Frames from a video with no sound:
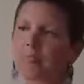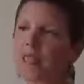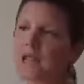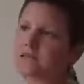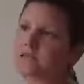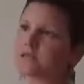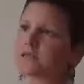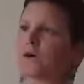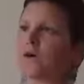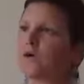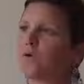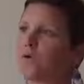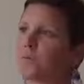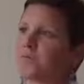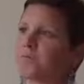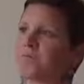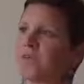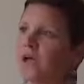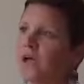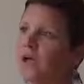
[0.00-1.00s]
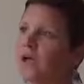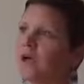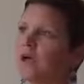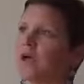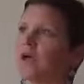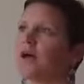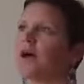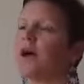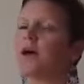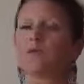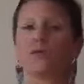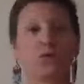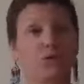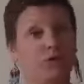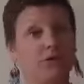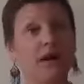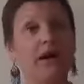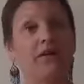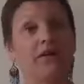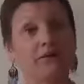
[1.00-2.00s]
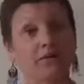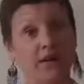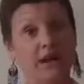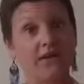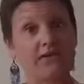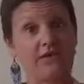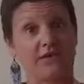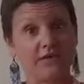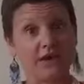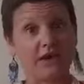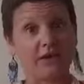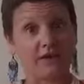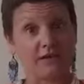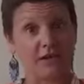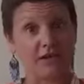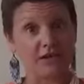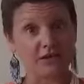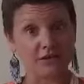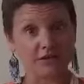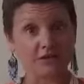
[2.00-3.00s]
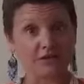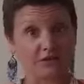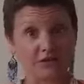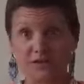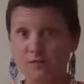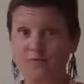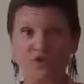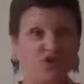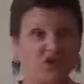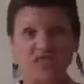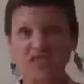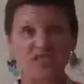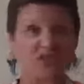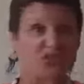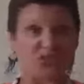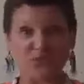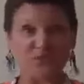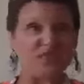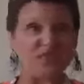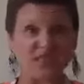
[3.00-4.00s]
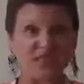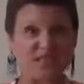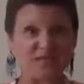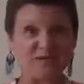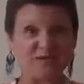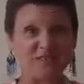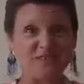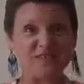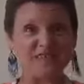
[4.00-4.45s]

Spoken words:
So I'm going around and around and around a lot of circles and try to squeeze in as much